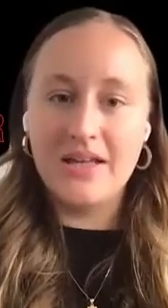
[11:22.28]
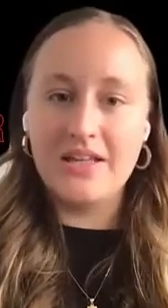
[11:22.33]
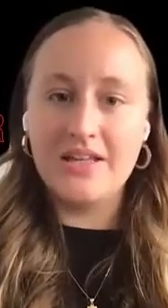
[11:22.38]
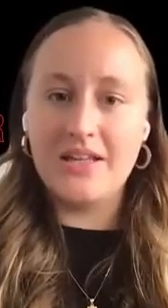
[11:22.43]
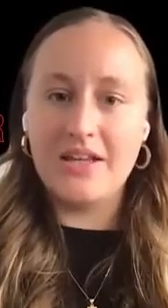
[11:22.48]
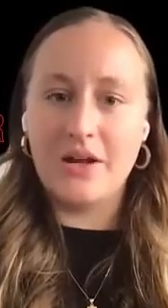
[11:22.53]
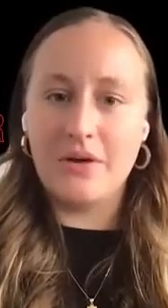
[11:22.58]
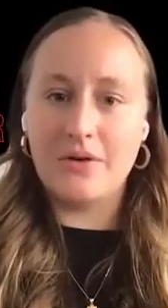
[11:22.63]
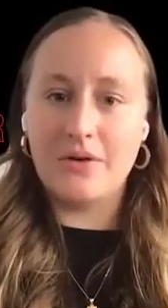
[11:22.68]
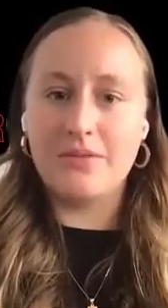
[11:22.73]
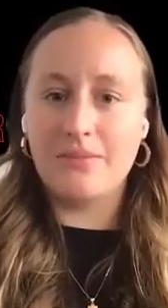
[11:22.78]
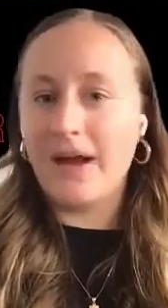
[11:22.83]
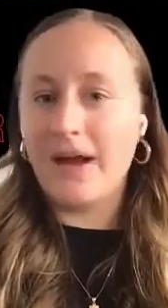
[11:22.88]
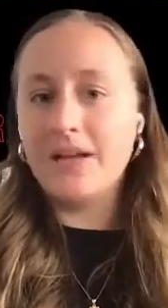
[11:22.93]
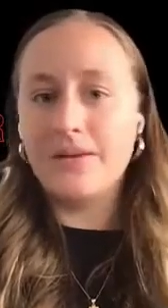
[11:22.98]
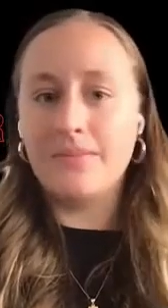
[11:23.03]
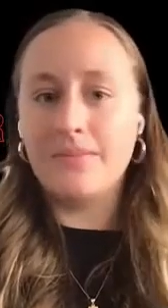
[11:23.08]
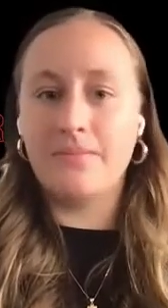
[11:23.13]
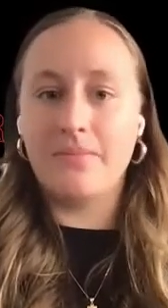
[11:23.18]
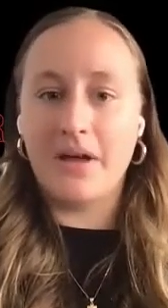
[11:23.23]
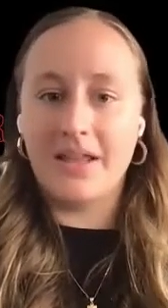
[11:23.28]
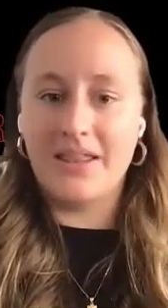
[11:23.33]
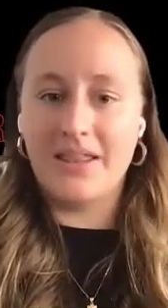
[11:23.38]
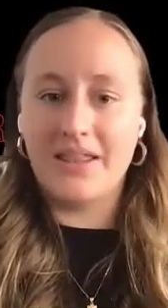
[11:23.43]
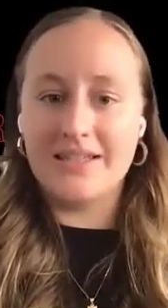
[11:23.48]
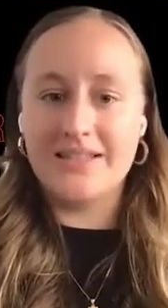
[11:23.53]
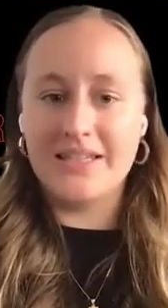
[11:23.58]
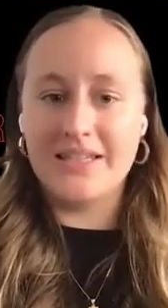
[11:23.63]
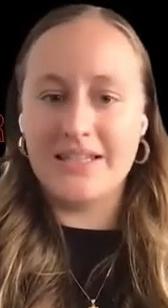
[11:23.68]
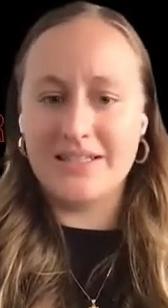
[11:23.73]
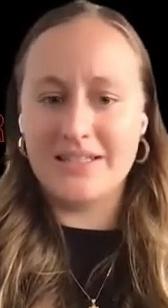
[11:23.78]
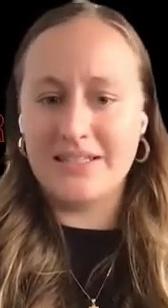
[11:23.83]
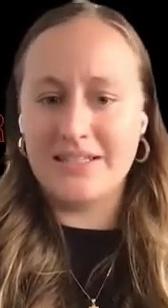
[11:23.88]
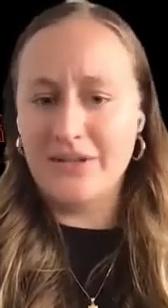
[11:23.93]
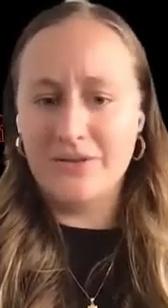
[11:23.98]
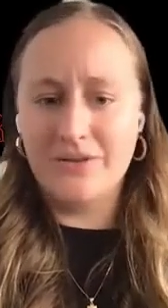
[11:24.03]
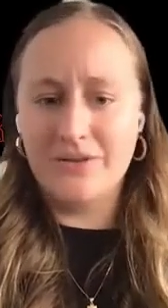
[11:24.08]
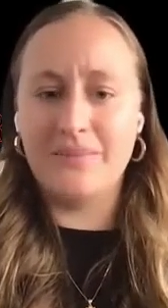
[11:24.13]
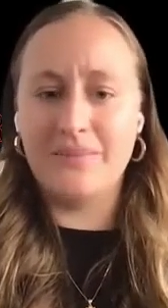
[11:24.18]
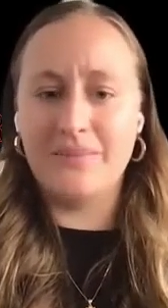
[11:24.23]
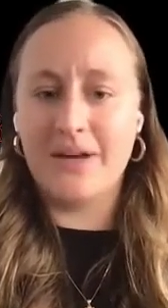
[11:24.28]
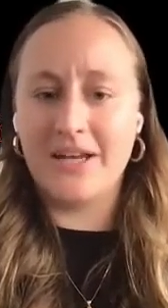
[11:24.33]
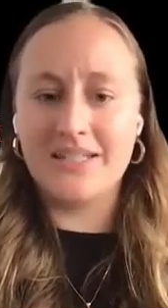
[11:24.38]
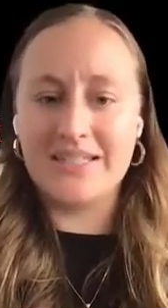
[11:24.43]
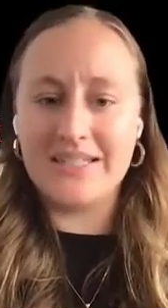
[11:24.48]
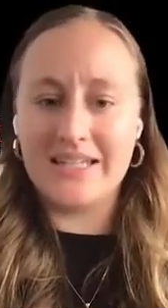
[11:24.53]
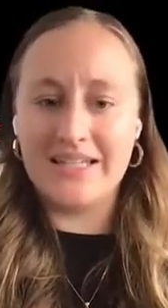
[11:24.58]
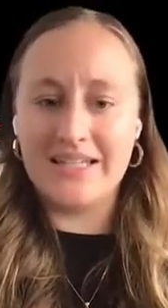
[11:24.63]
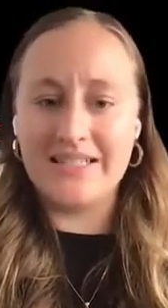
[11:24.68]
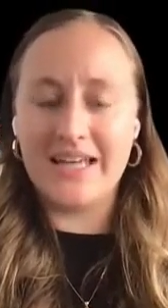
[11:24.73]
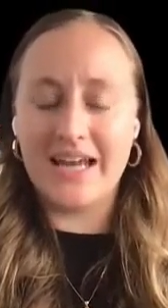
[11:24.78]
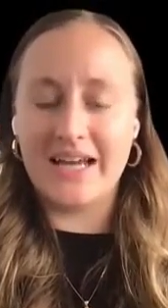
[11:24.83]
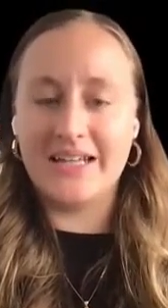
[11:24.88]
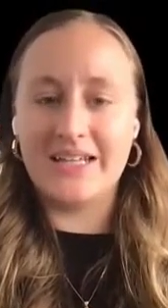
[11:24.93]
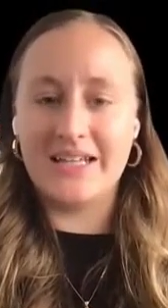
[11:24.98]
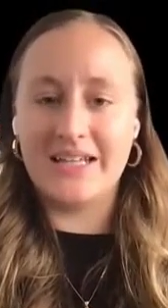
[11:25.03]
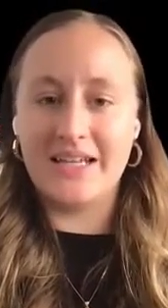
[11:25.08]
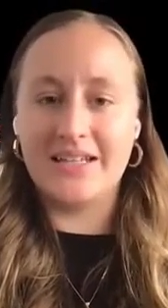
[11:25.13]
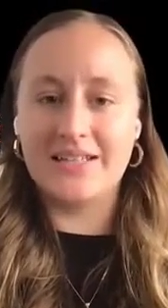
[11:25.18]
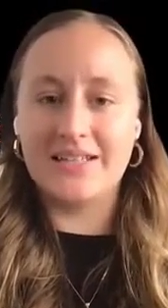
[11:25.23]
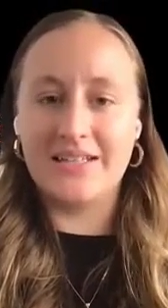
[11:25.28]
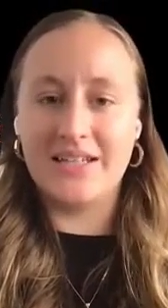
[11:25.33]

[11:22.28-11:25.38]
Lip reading: you know, threatened by these union busting techniques,